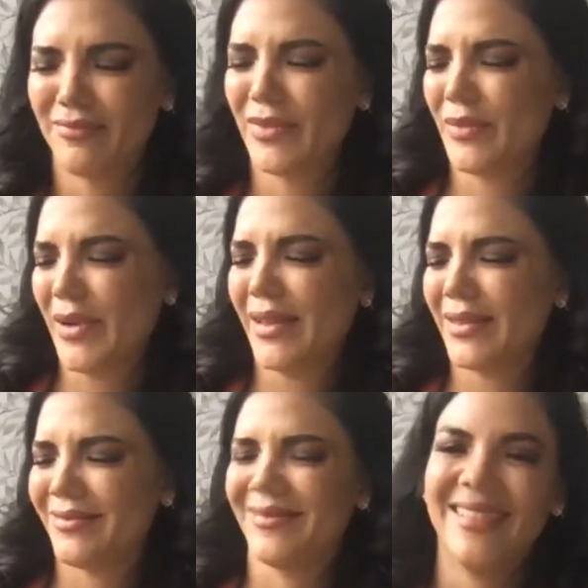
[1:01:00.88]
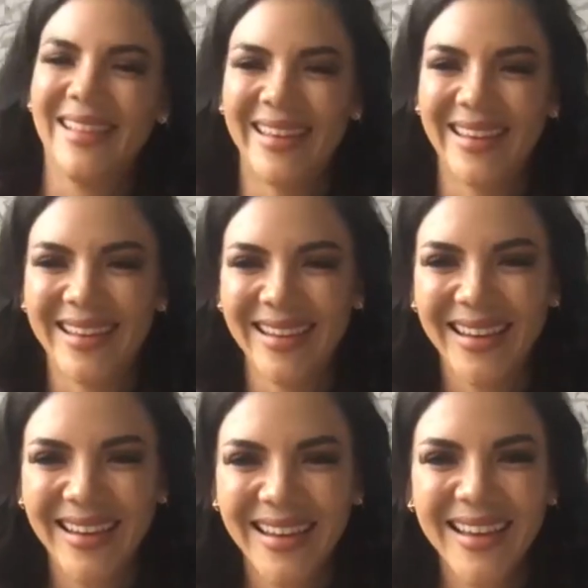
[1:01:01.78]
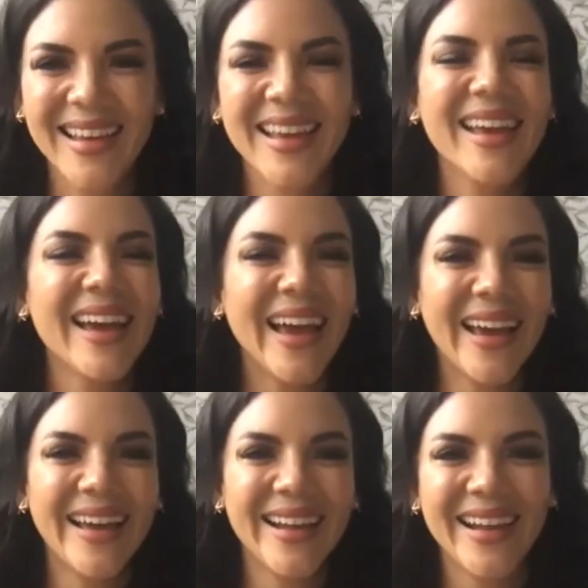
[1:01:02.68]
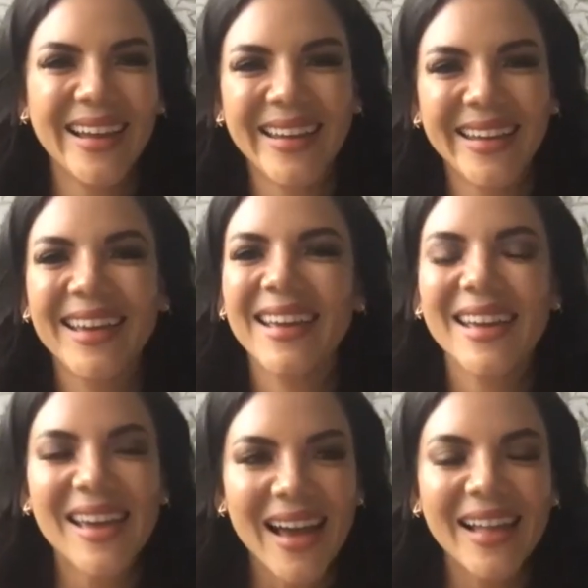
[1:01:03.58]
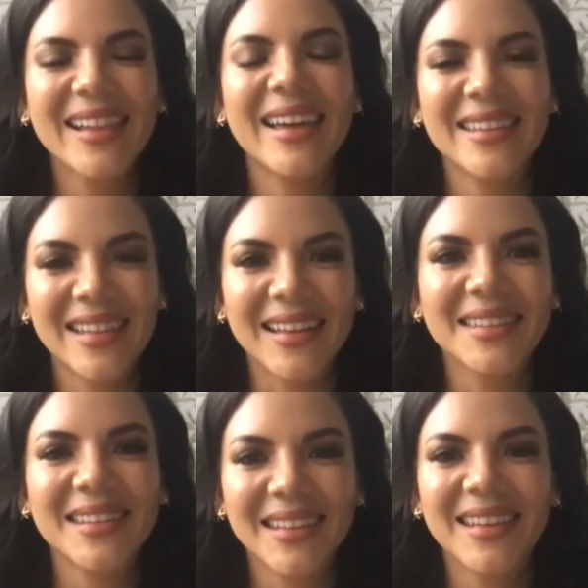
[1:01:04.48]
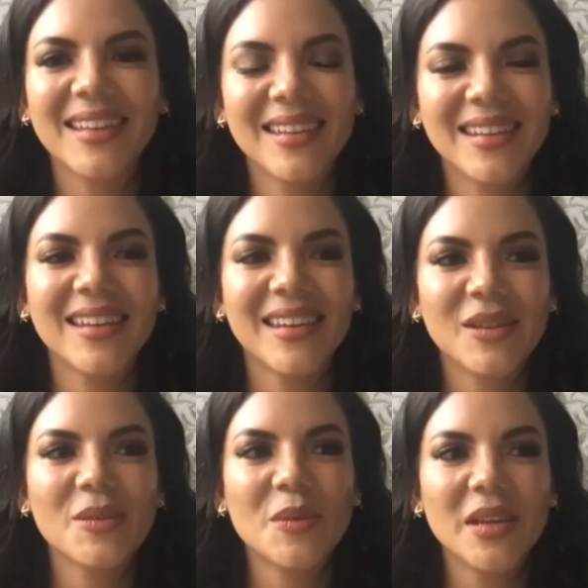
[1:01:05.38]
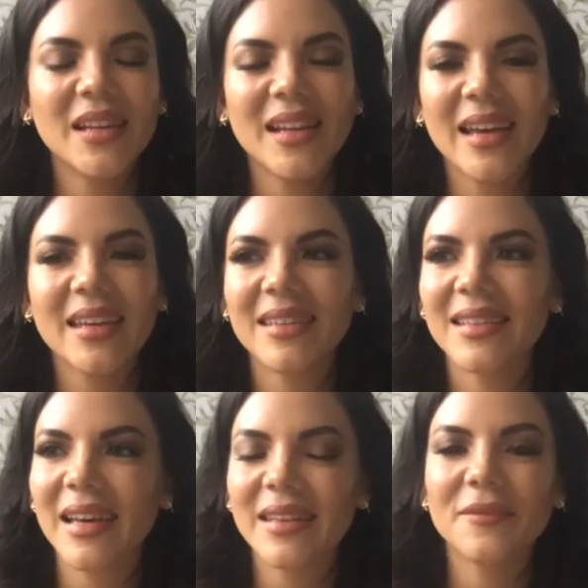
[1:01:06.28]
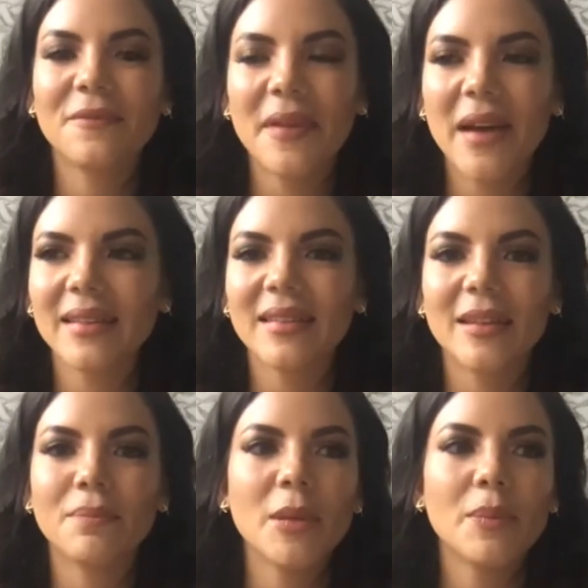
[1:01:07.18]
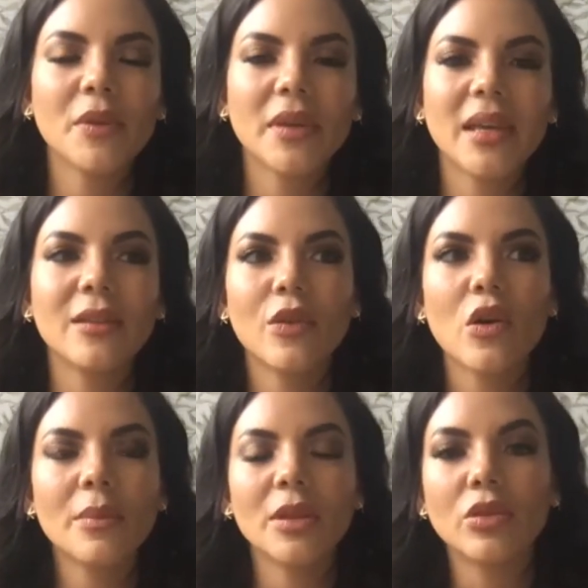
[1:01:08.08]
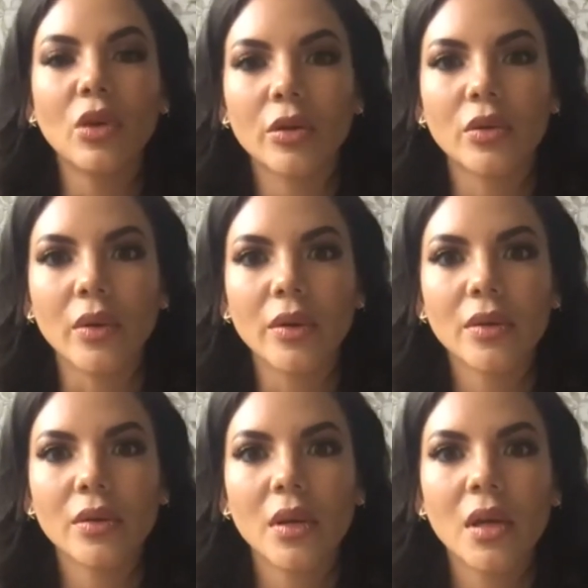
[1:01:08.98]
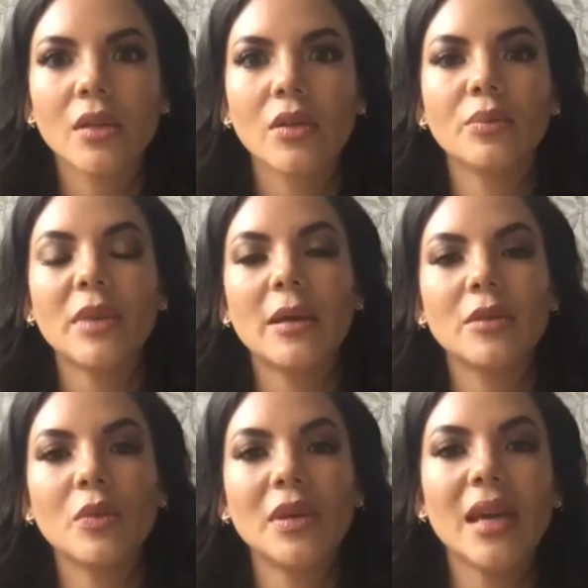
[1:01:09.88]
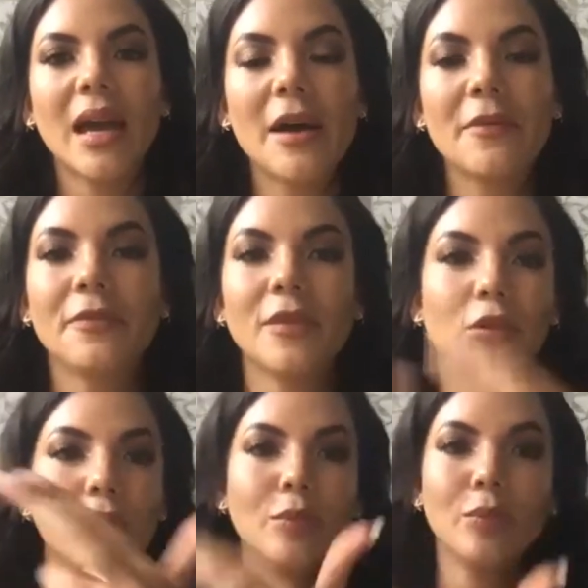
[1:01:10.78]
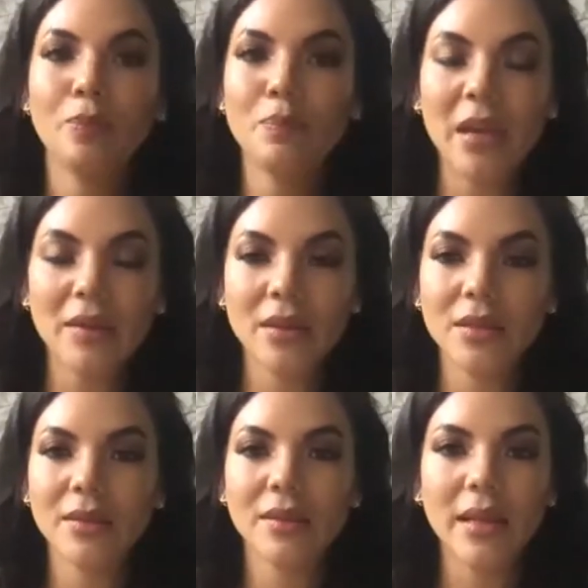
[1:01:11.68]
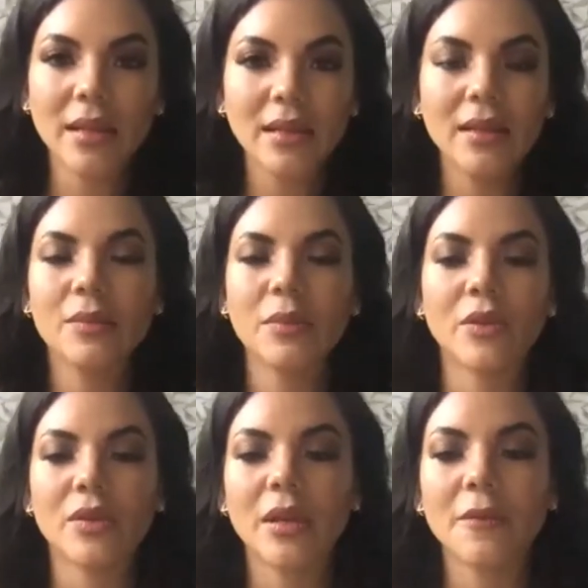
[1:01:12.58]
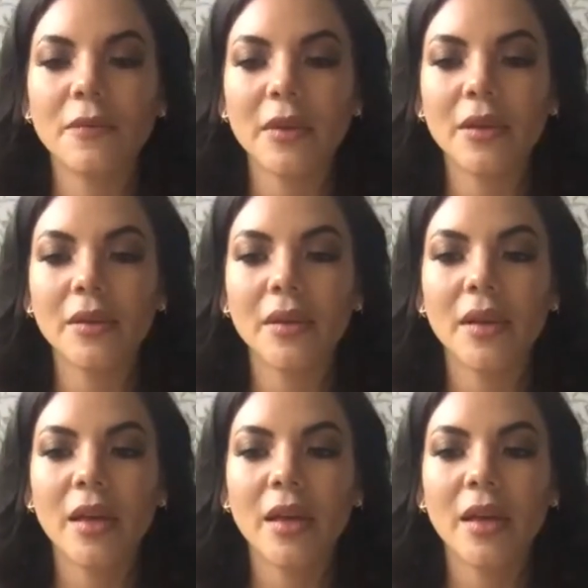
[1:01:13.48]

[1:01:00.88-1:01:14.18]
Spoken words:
what? Like, like, I like that. And we like that, the fact that people can come and talk to us. Sometimes we have messages like this because they feel